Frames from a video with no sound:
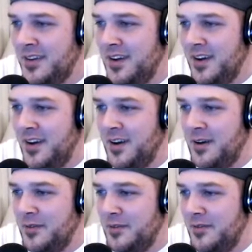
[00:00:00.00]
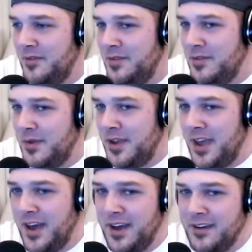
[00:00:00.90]

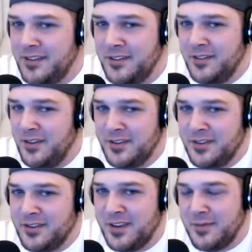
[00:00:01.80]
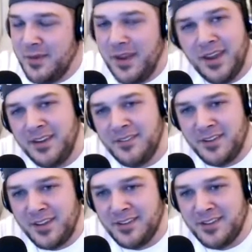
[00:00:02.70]
yeah, we were just like, man,
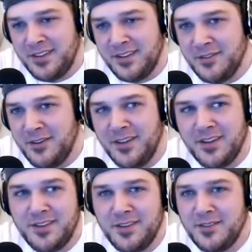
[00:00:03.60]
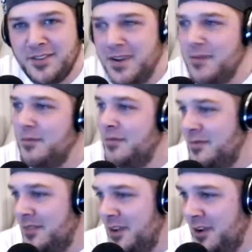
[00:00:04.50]
I guess I didn't realize that was them. You know?